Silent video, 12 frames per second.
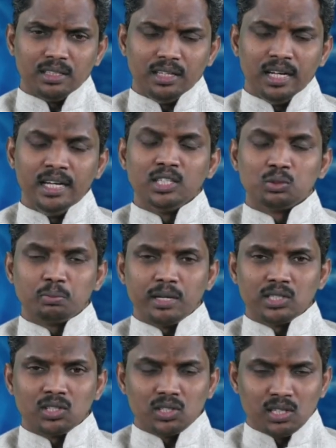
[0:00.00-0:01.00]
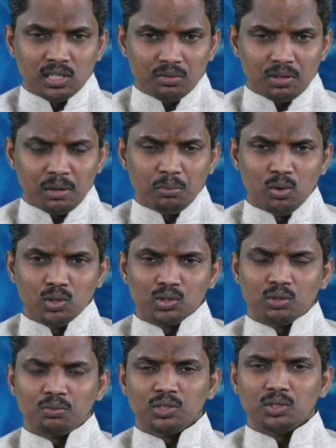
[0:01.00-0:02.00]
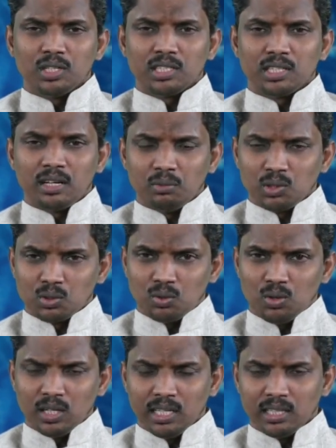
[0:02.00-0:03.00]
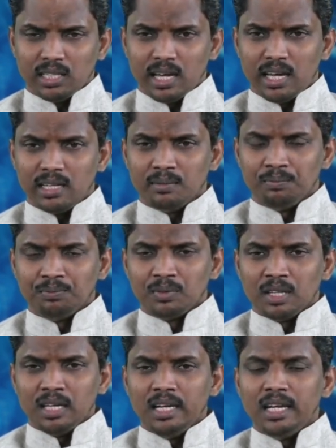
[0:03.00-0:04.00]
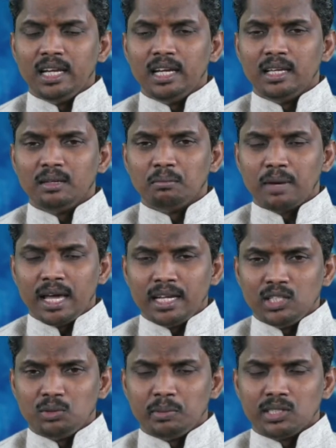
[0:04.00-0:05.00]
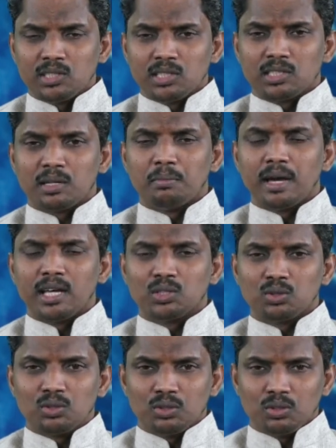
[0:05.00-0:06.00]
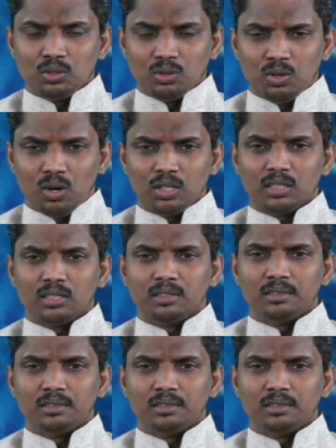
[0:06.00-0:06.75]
learning spaces in different modes of education, I was quoting that learning management system has got